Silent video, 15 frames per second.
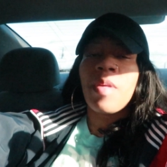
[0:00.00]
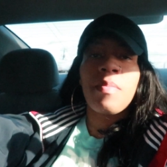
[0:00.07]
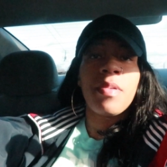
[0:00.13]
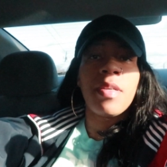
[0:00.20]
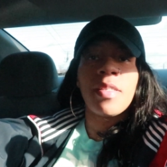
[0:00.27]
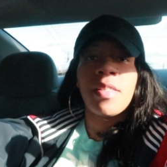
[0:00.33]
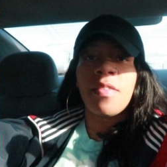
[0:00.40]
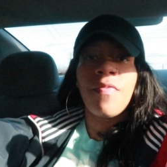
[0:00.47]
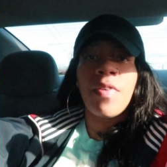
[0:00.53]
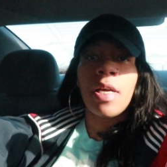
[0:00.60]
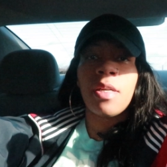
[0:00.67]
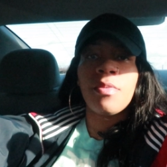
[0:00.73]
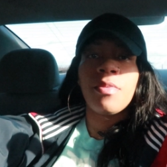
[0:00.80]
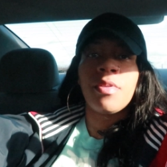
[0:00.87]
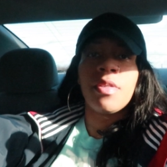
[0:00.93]
maybe just to
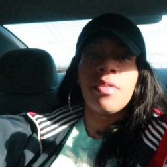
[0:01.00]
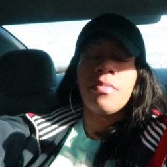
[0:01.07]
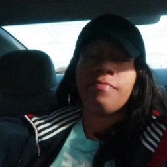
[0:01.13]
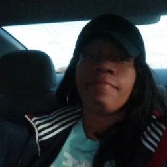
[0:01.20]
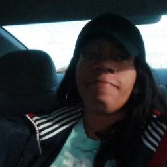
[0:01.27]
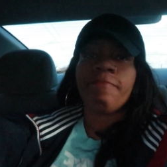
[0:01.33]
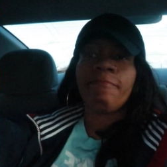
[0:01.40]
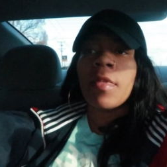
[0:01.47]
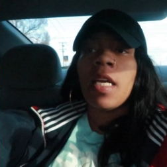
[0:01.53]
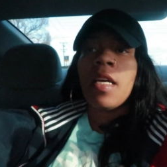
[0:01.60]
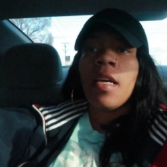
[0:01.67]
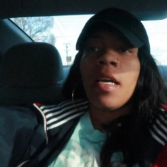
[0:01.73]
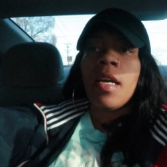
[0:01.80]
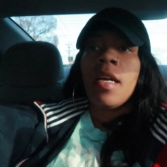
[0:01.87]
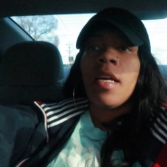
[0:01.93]
follow up
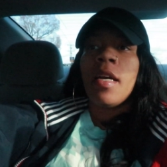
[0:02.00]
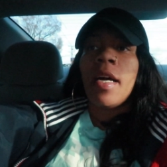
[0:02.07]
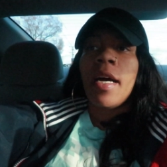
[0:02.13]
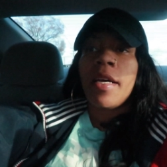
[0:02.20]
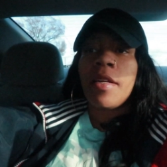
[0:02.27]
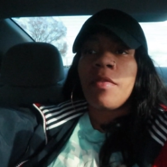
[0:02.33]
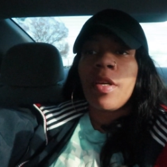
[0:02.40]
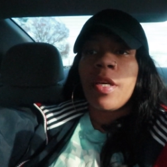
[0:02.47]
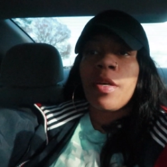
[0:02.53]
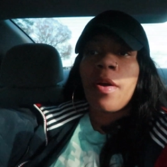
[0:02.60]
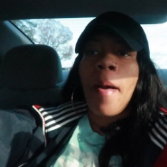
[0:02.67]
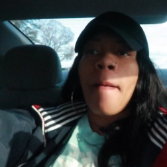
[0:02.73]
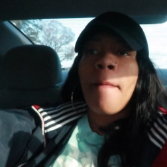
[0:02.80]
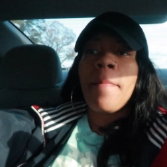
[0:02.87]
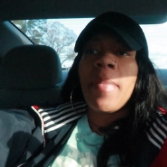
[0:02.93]
i don't
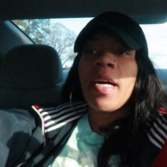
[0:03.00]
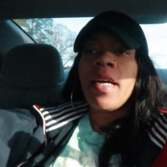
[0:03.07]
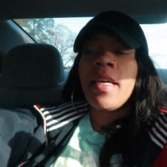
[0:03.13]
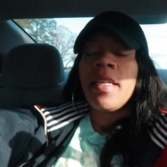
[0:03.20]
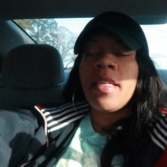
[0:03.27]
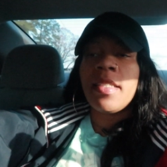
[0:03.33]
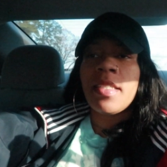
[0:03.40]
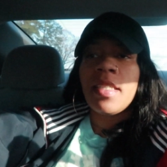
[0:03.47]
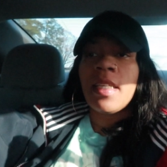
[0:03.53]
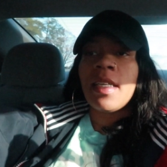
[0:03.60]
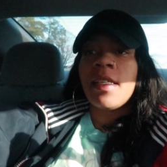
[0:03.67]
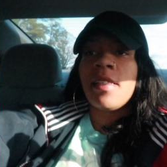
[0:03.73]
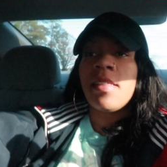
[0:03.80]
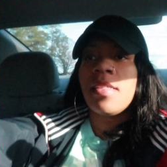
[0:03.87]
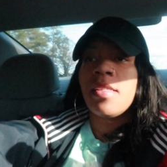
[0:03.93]
know but
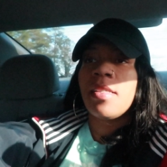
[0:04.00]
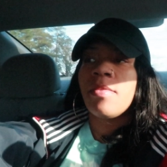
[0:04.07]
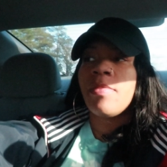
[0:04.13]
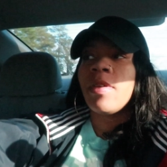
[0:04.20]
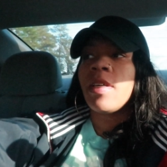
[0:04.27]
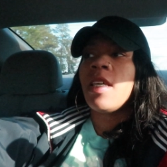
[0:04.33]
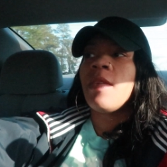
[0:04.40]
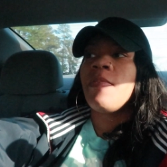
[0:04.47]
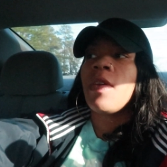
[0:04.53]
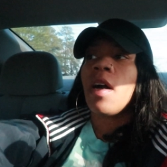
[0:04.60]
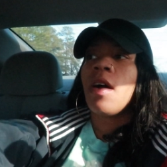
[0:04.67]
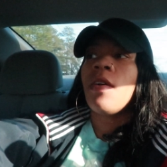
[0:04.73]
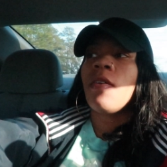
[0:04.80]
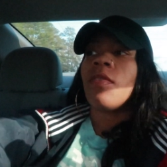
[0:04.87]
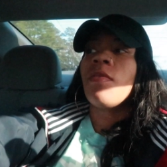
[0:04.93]
nonetheless we'll keep
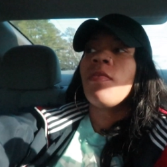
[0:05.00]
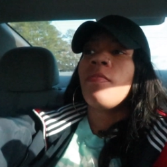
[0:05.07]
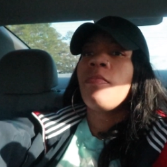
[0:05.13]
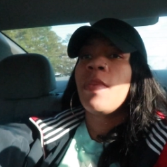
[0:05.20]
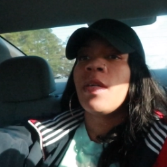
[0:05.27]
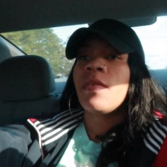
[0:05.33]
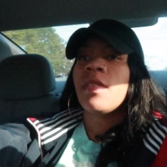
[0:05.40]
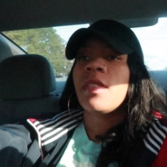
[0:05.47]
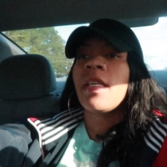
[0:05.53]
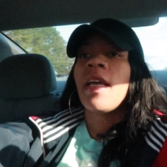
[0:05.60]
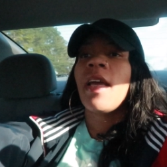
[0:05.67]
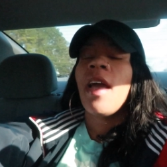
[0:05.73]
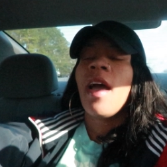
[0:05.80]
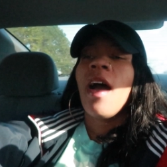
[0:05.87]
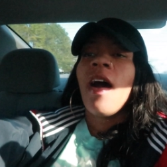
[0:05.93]
y'all posted
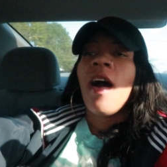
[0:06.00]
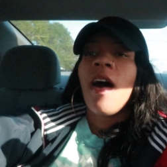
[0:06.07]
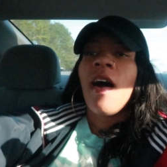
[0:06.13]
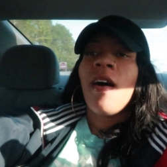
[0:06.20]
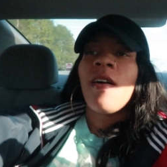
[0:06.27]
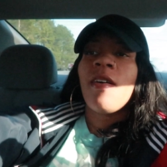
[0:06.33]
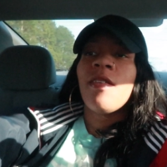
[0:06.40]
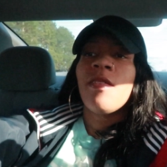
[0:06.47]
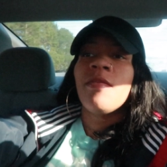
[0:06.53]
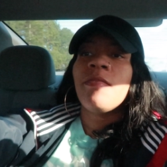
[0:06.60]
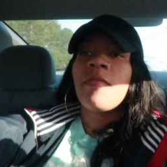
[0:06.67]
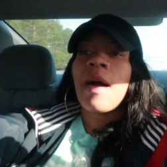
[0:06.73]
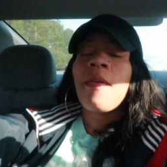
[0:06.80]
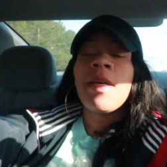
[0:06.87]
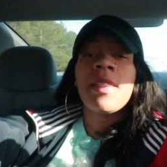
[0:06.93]
um
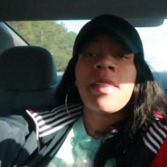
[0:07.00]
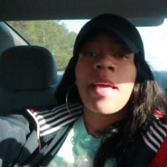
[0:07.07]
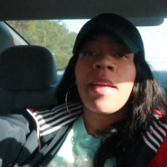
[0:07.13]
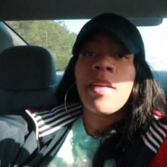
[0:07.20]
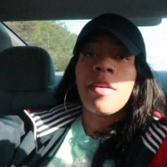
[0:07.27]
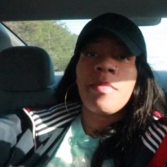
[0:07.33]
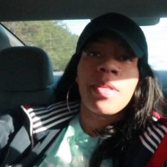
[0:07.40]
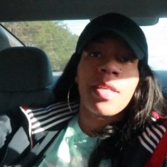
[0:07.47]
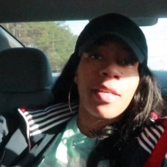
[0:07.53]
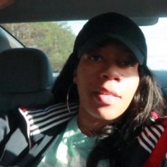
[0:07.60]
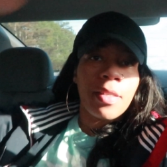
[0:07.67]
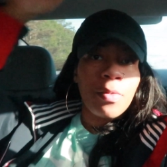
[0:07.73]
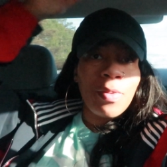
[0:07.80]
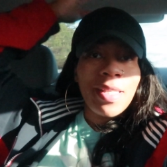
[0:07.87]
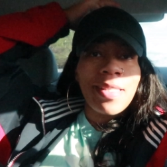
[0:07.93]
i'm excited though
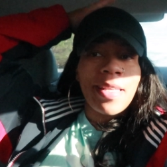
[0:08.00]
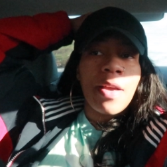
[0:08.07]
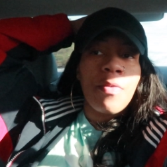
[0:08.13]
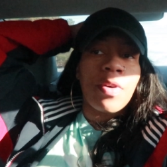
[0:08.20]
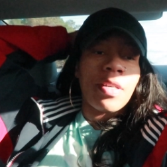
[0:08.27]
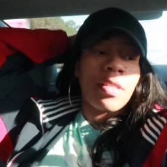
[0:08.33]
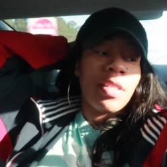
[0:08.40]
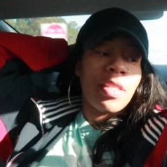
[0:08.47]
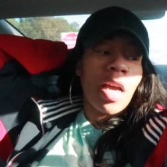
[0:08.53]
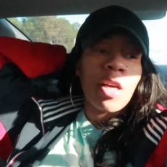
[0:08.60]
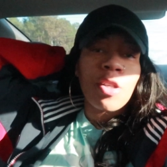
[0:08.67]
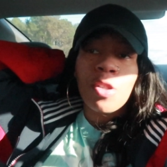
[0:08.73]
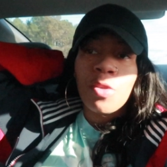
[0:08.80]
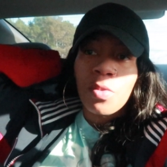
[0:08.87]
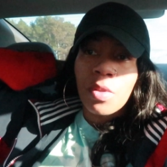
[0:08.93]
because we take well
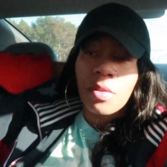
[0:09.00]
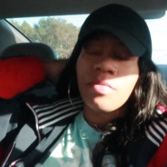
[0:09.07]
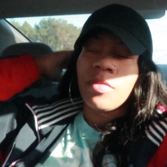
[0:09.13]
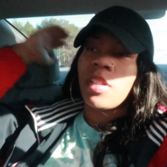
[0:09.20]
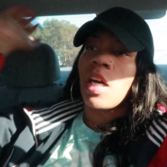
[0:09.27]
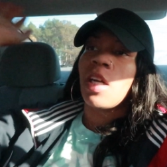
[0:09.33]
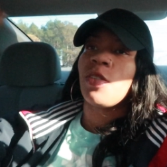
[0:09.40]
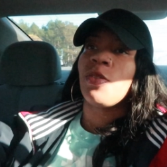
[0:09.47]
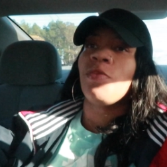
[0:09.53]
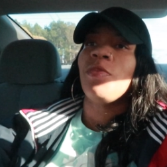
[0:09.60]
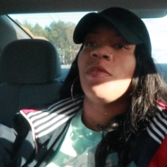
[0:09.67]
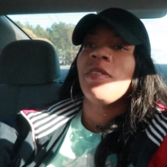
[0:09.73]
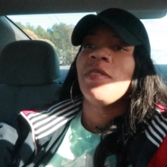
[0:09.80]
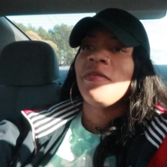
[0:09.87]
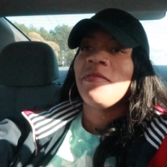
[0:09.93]
joshua joshua
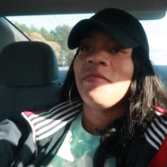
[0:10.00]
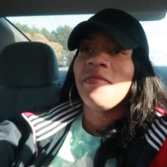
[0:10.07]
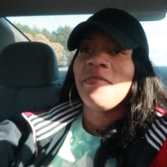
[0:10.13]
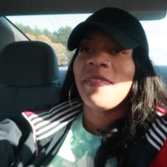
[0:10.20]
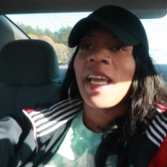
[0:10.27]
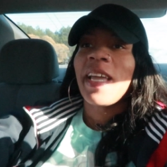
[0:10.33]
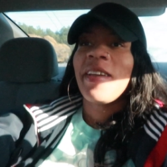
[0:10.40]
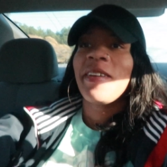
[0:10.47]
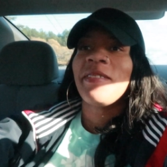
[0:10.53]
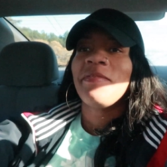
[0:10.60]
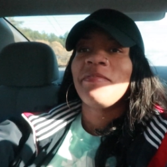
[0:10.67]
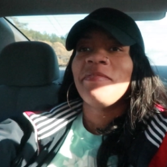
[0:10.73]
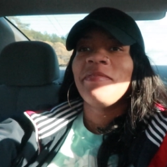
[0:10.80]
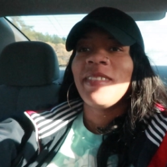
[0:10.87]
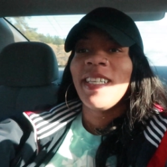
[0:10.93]

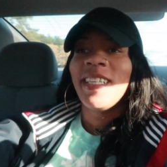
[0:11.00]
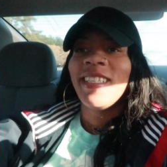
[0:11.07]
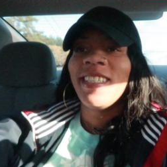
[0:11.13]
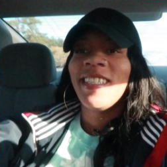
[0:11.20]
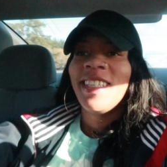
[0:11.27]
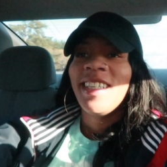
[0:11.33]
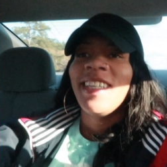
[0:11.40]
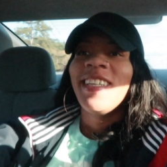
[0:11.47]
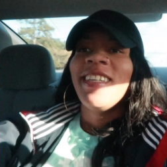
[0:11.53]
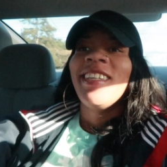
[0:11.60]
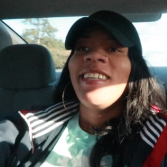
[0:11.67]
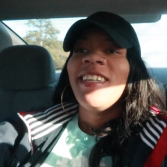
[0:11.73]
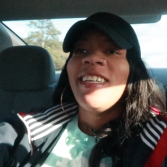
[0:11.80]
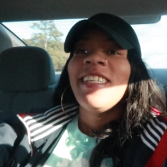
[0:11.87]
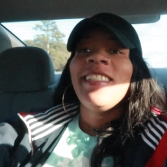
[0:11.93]

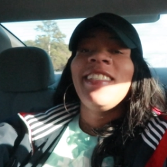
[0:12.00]
damn